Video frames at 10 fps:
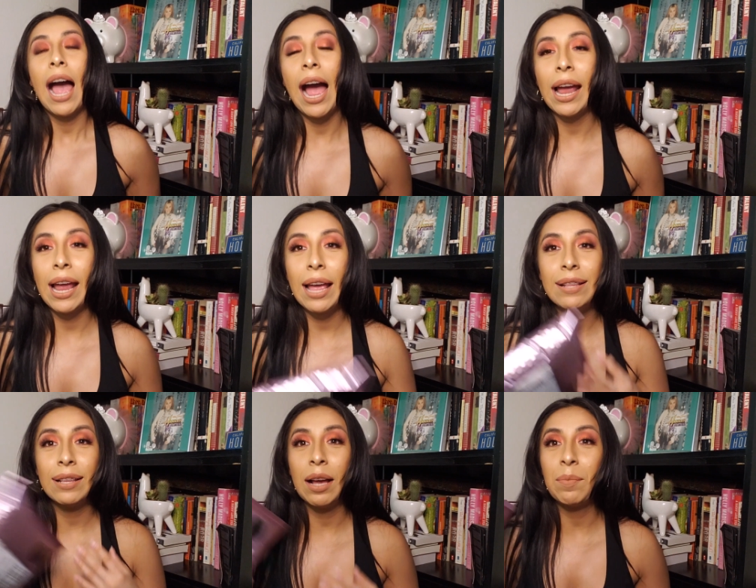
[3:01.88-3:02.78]
I
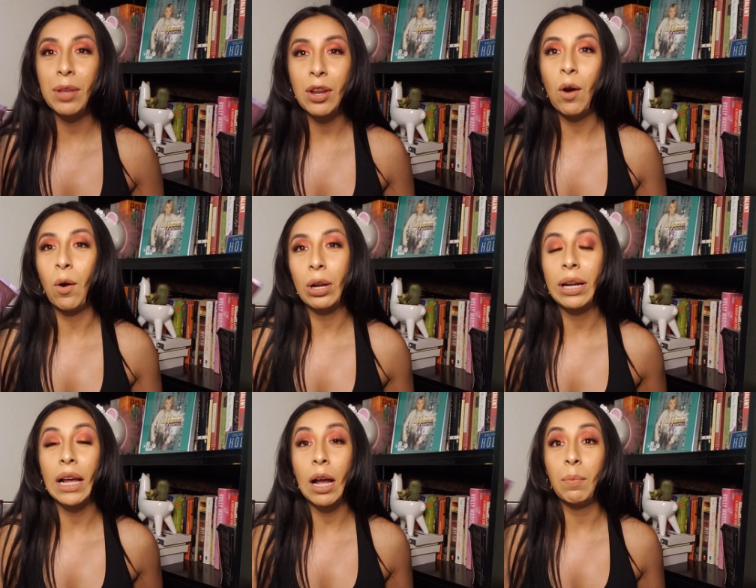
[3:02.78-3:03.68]
end up, you know,
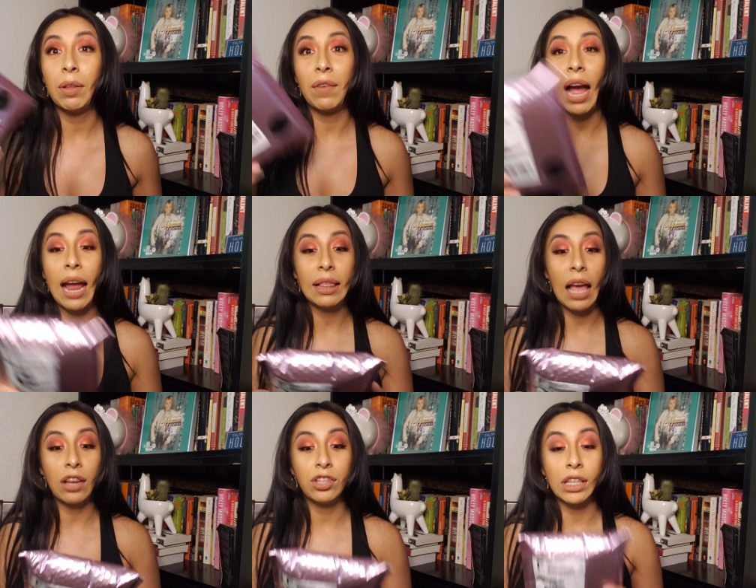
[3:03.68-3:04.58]
ordering a couple of
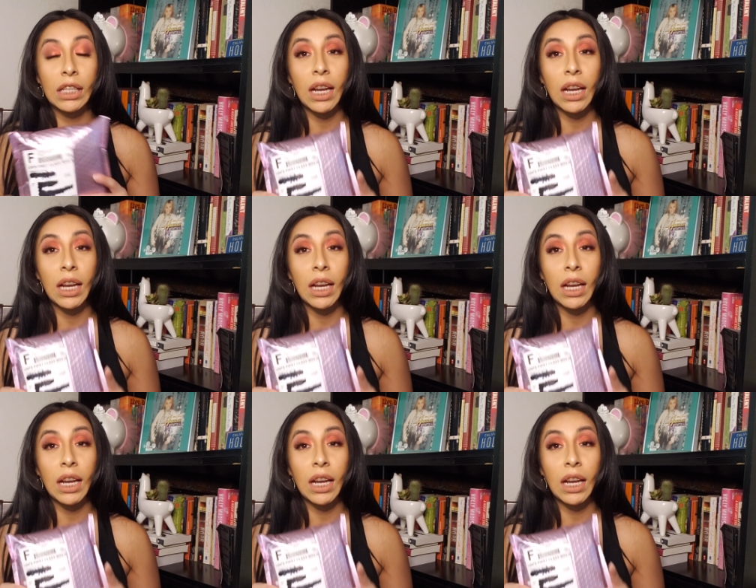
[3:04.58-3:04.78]
eyelashes.